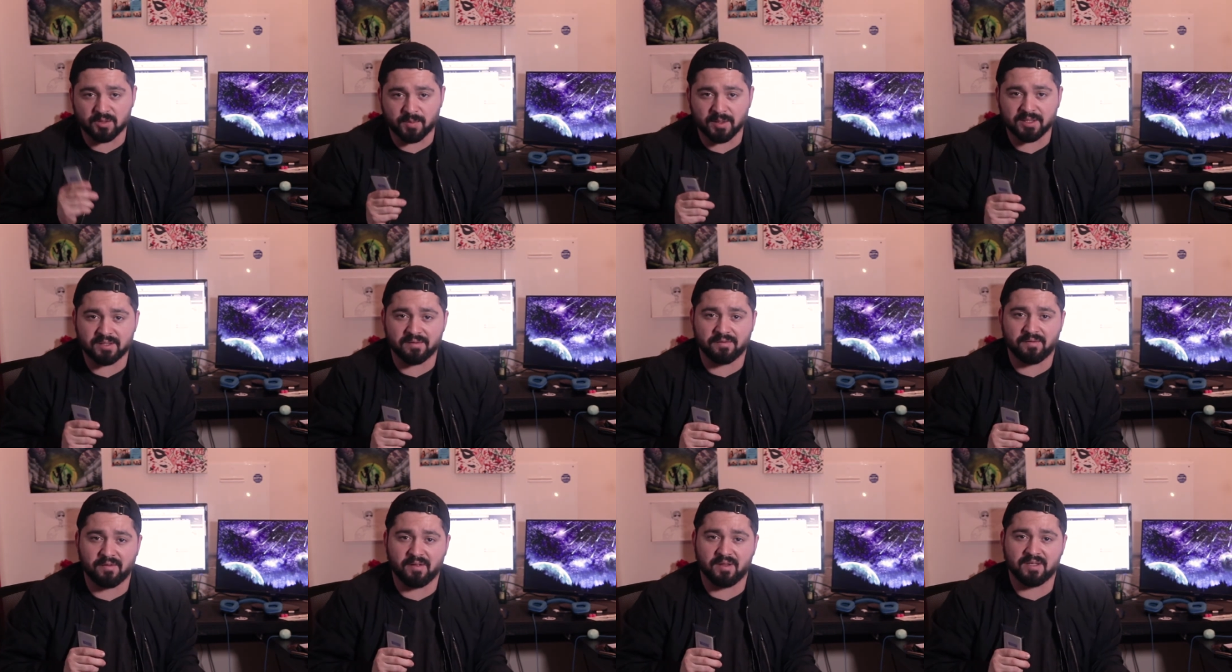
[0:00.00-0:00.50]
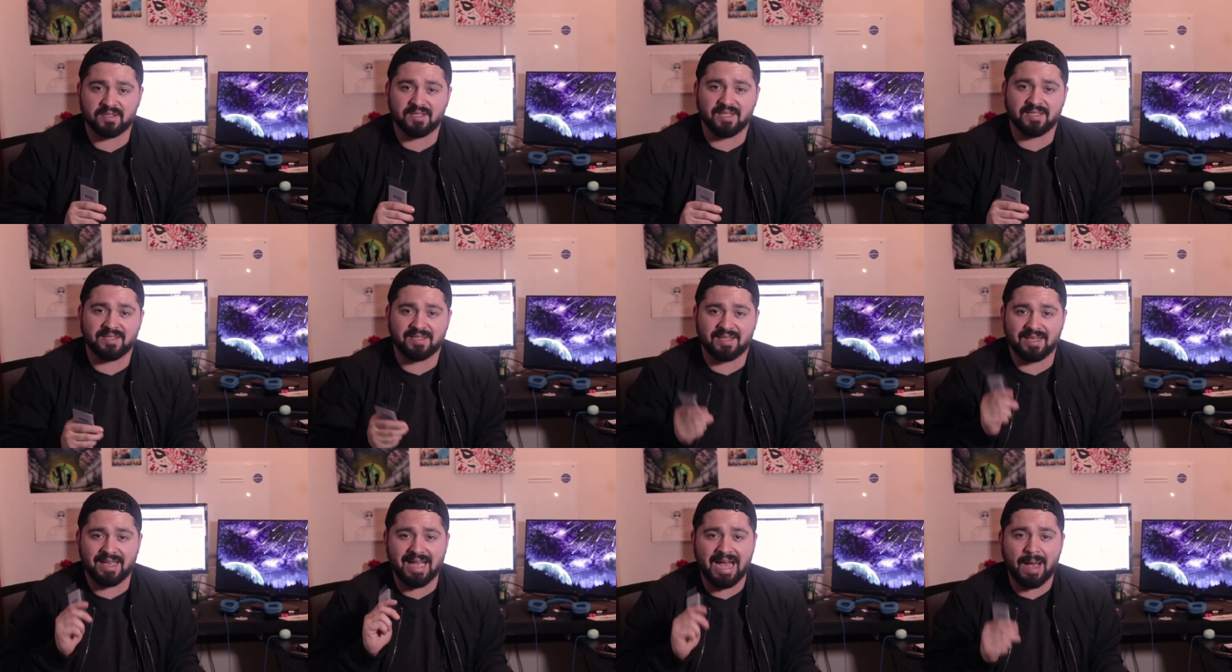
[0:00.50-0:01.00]
expensive than this.
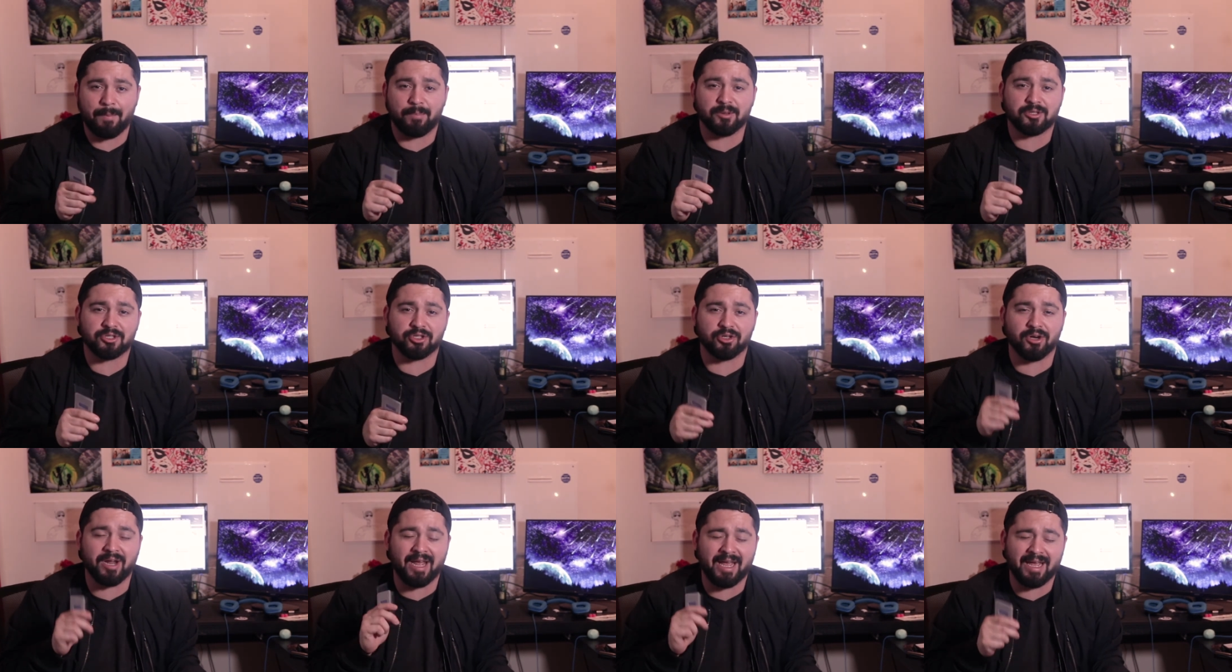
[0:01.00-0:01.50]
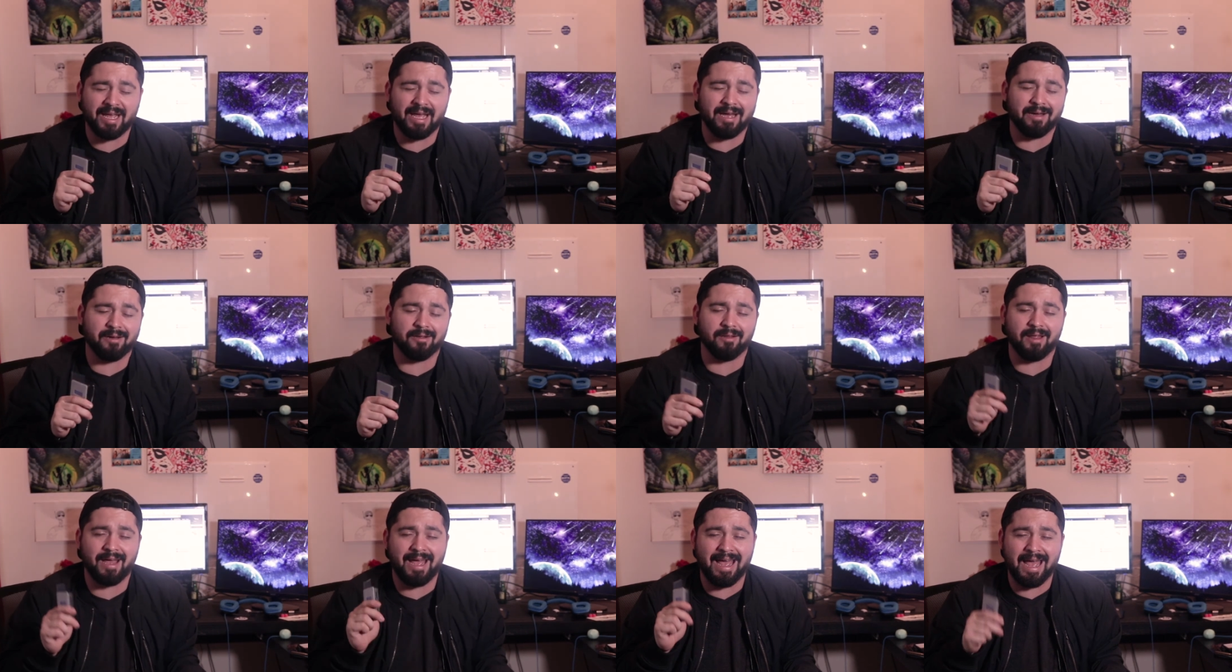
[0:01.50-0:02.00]
It's the Aputure
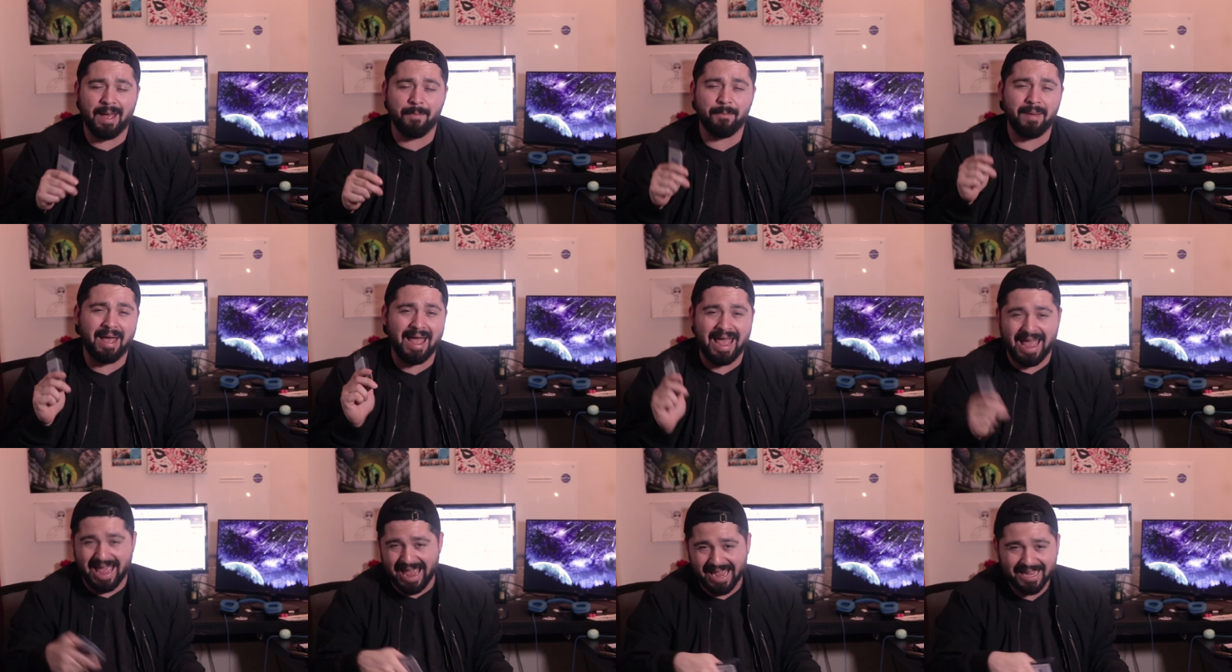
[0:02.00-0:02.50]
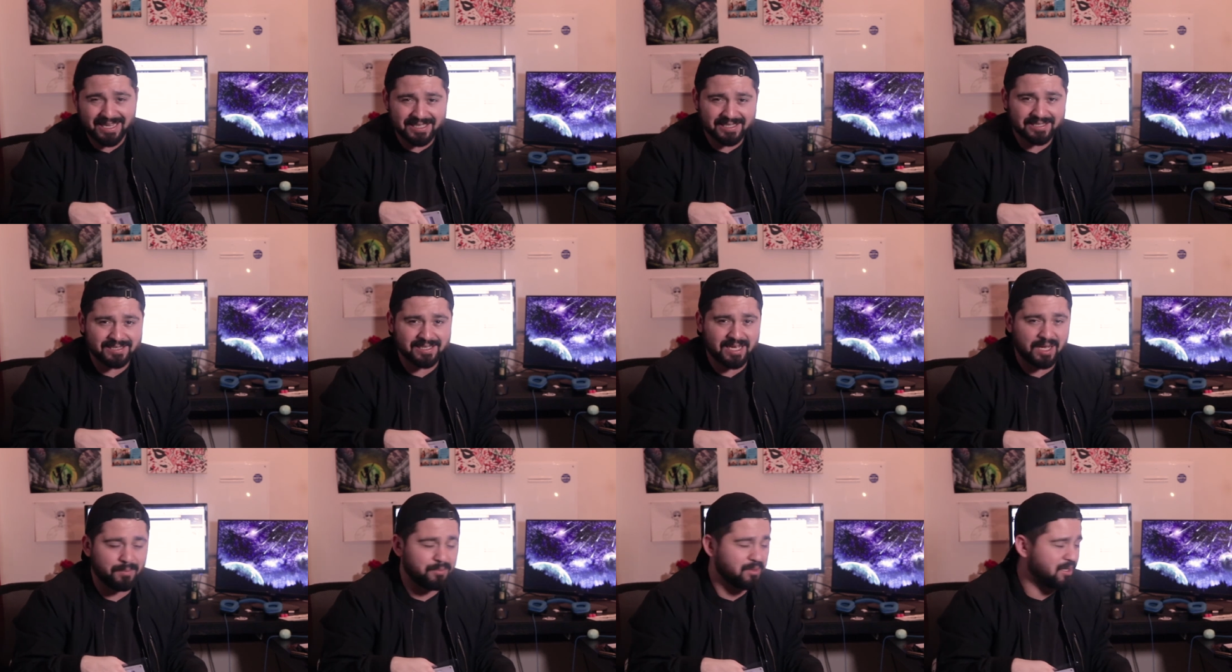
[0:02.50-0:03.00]

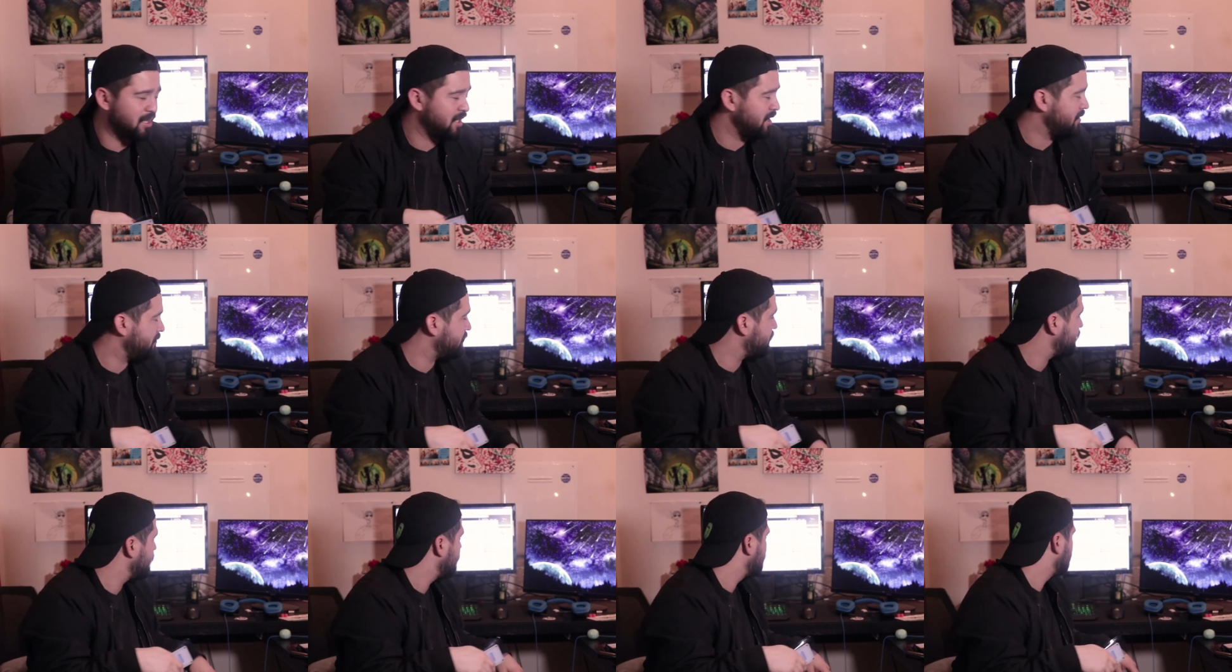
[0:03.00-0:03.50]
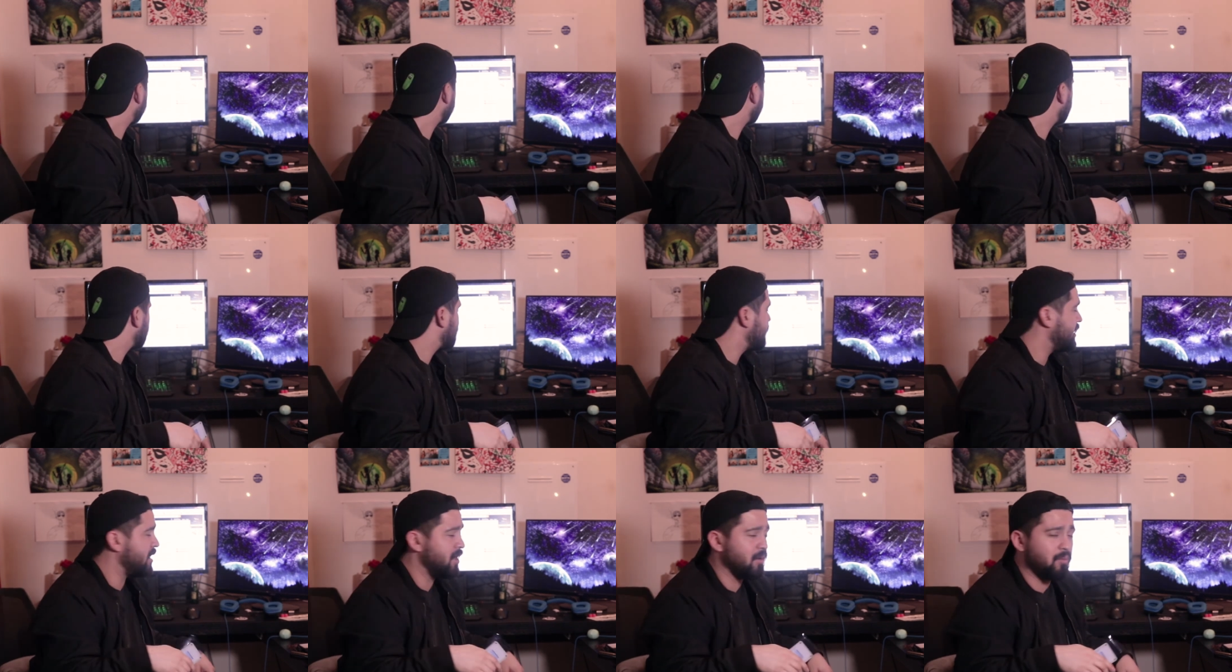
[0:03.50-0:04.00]
AL-M9, I believe,
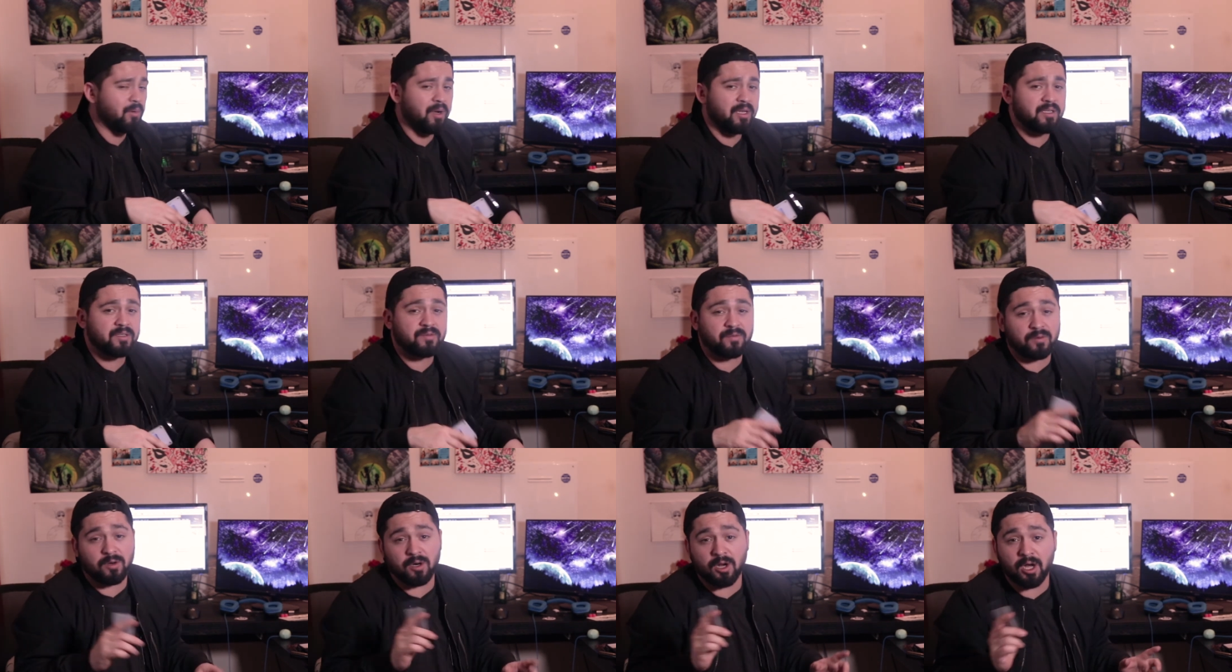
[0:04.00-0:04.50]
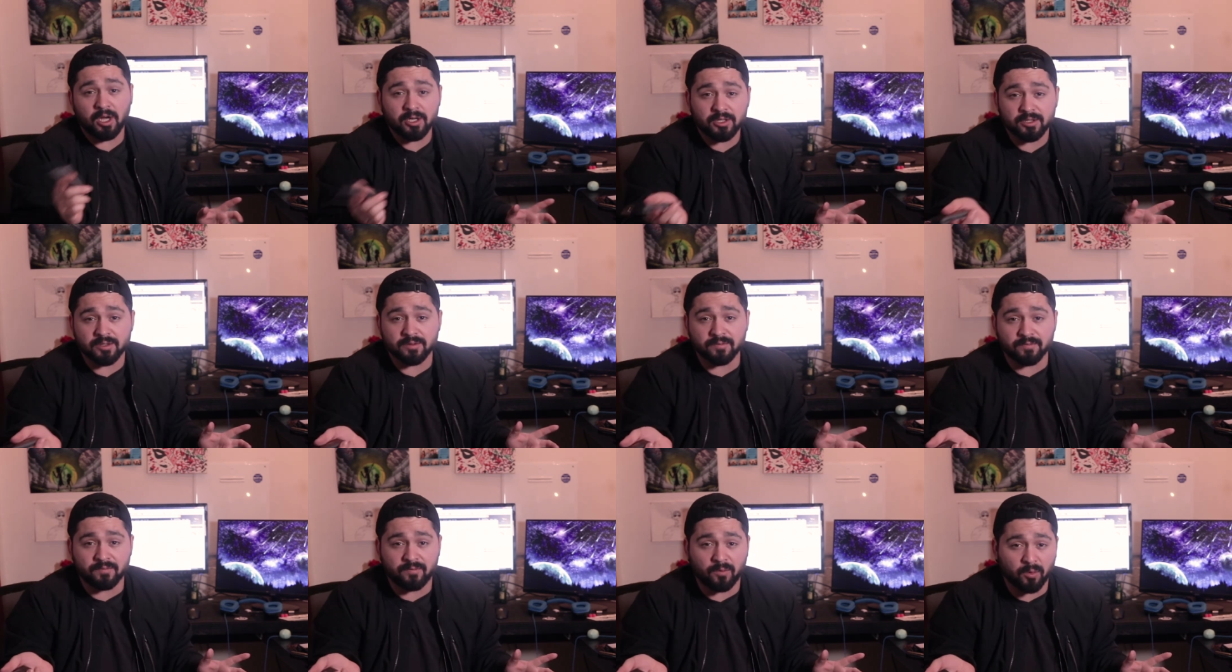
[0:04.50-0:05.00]
and it runs for
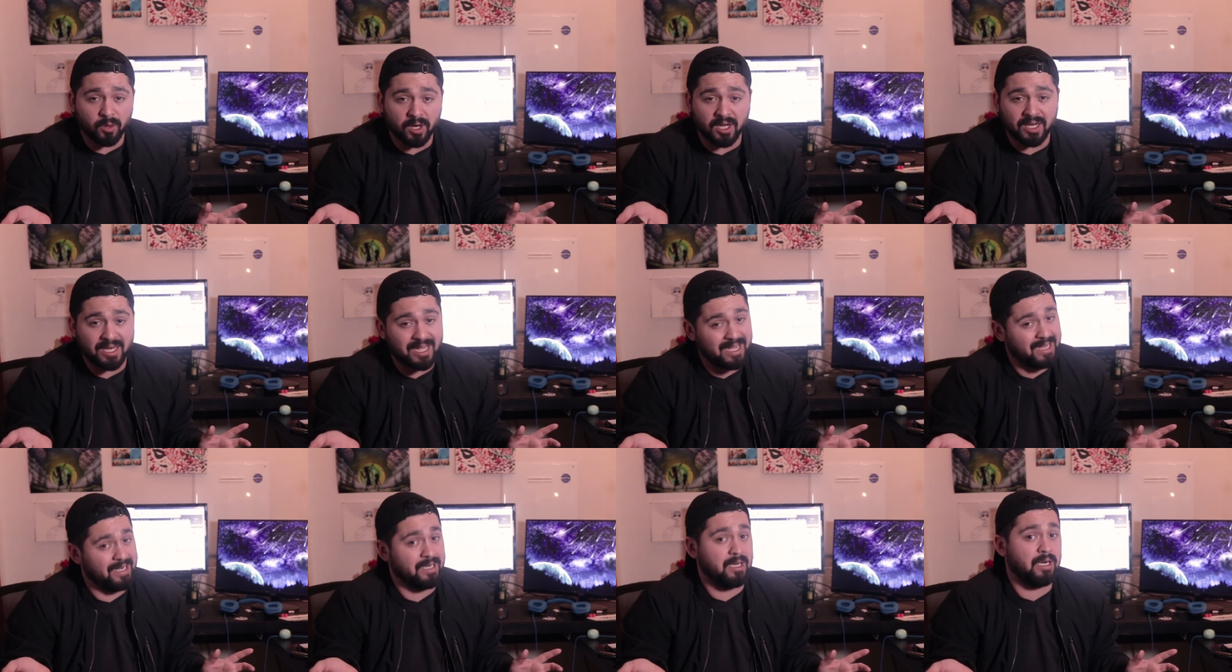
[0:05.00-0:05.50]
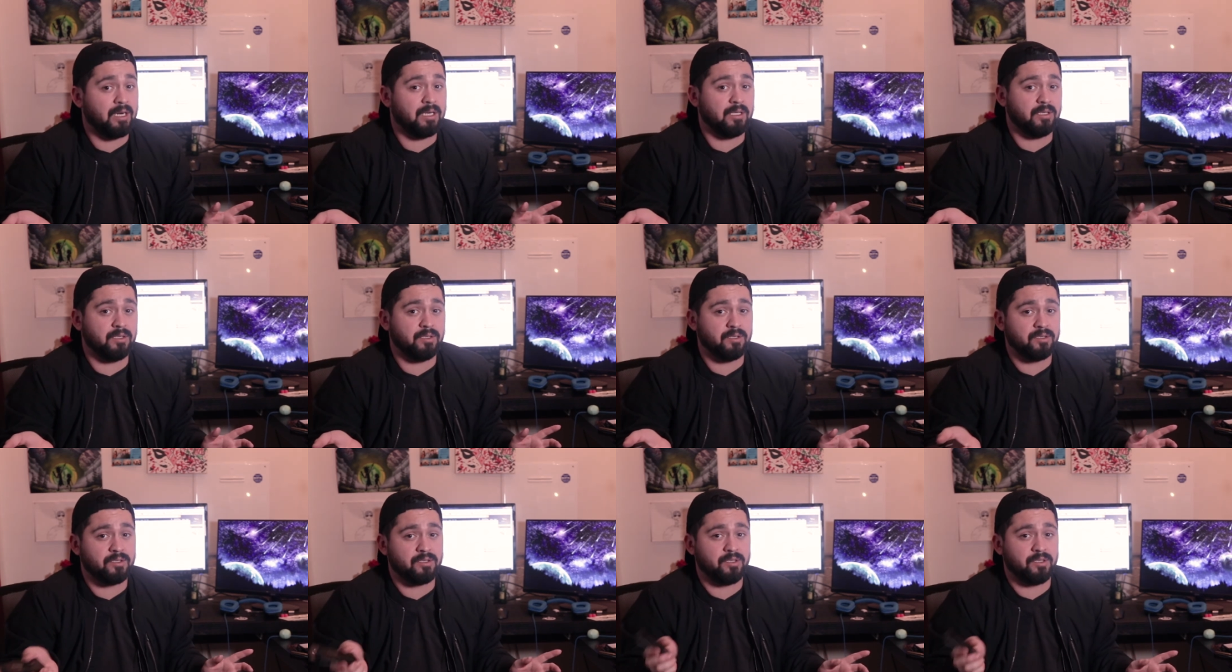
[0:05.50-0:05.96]
$149.